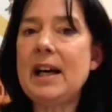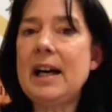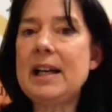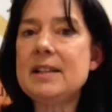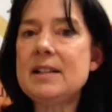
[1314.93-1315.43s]

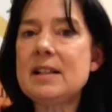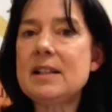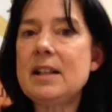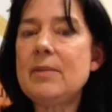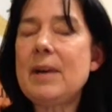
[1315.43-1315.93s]
And
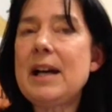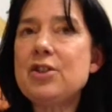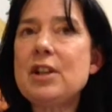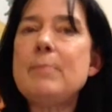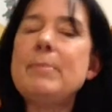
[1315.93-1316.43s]
you
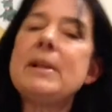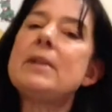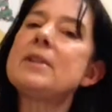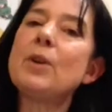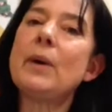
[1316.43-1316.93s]
actually
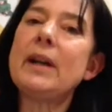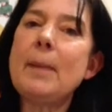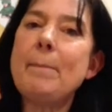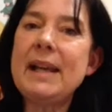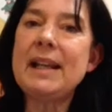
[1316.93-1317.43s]
build up quite
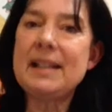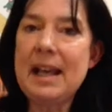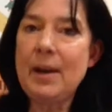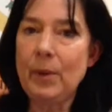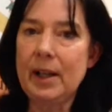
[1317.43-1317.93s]
a big
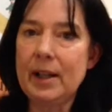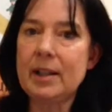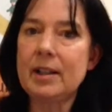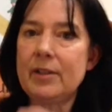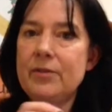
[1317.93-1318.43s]

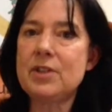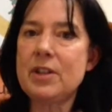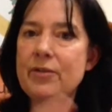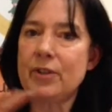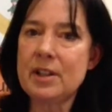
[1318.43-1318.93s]
network of
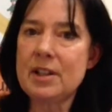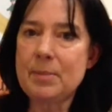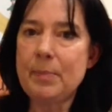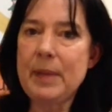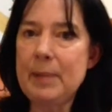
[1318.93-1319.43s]
different
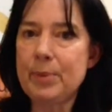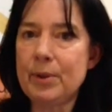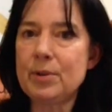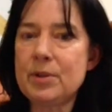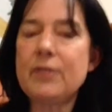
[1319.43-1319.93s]

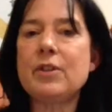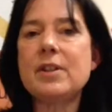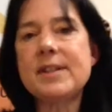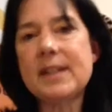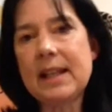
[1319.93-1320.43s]
people,
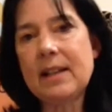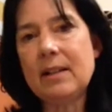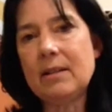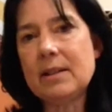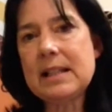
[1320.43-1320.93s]
different
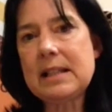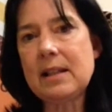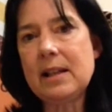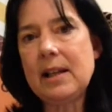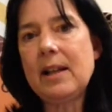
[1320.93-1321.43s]
skills
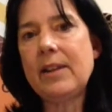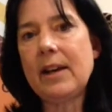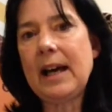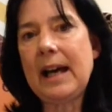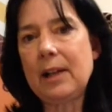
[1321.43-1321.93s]

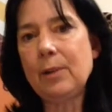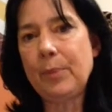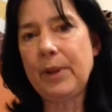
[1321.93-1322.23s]
that help